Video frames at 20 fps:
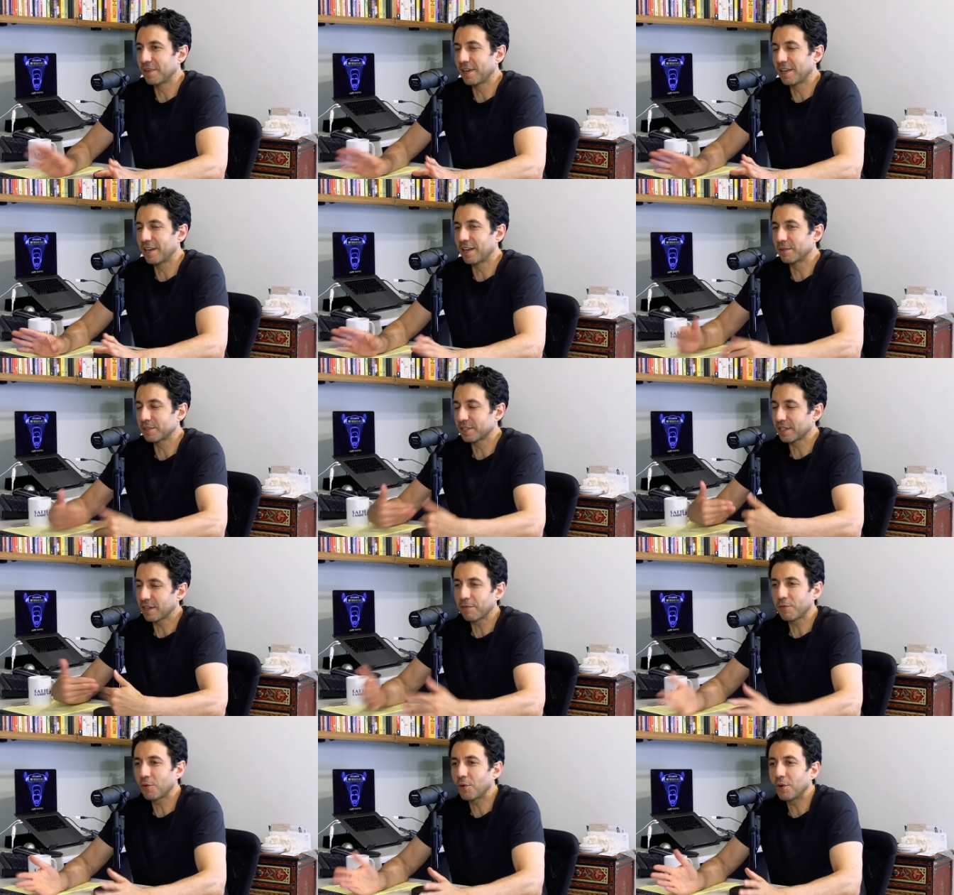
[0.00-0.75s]
And I was
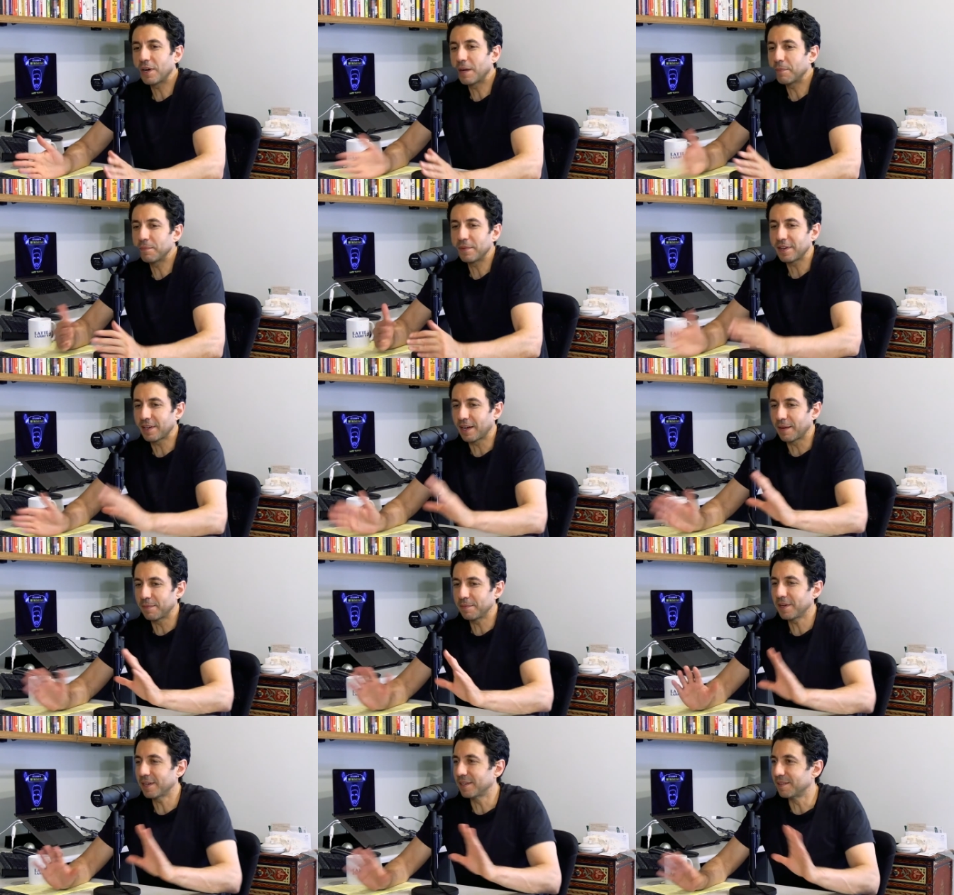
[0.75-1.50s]
like, of course, I'm
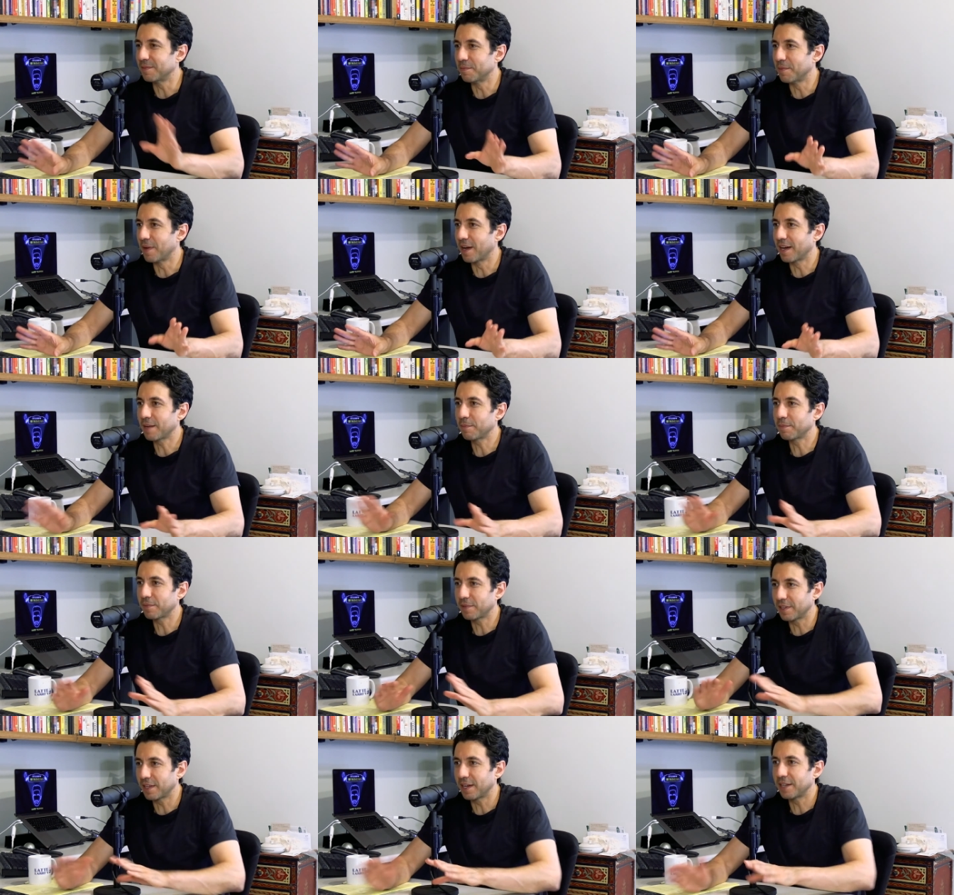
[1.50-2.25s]
not mad.
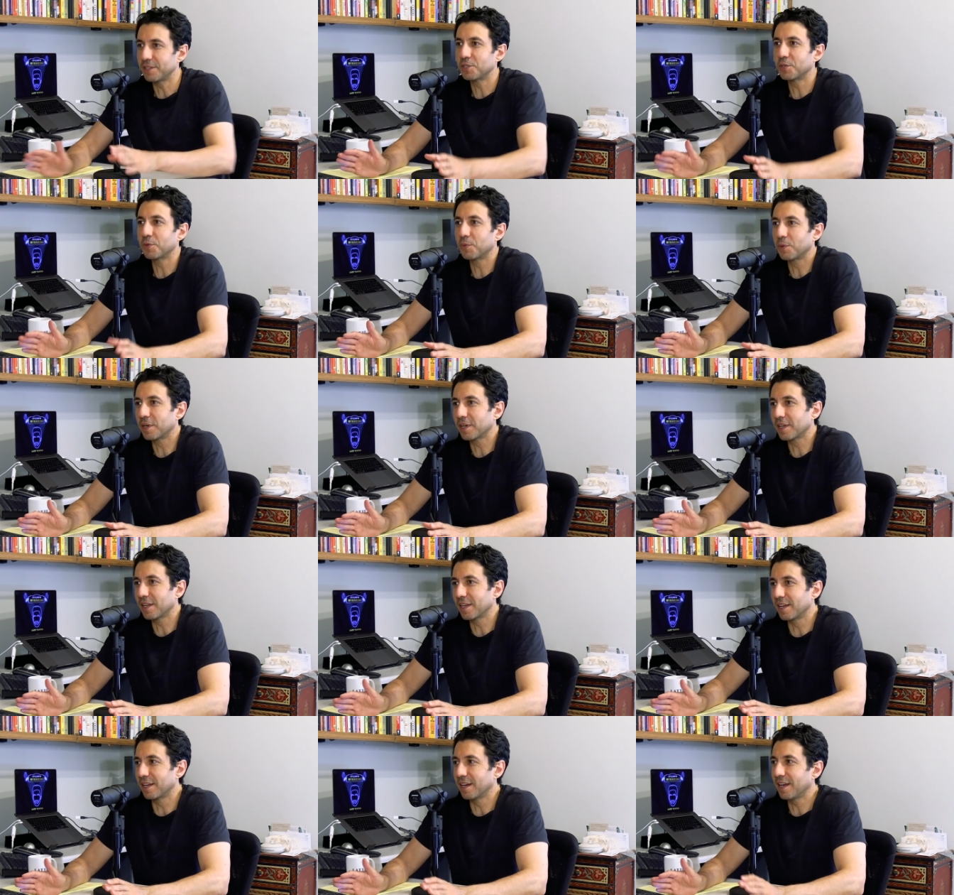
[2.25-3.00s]
I'm glad you're
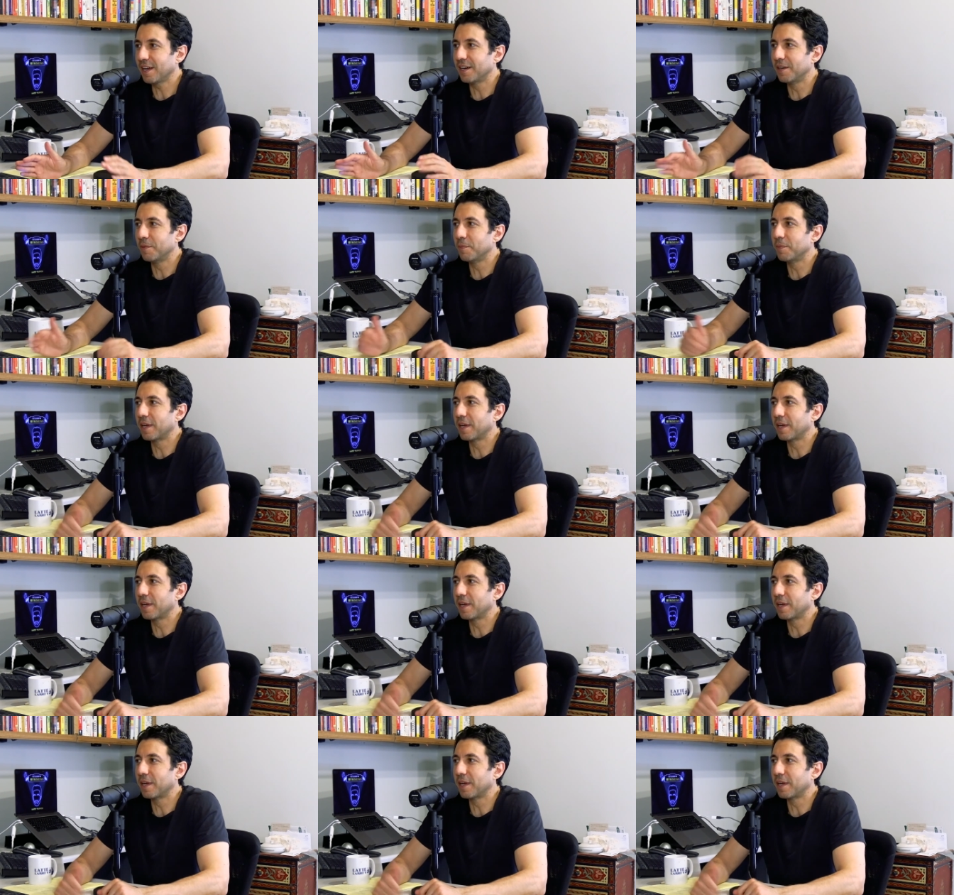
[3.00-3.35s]
working it out.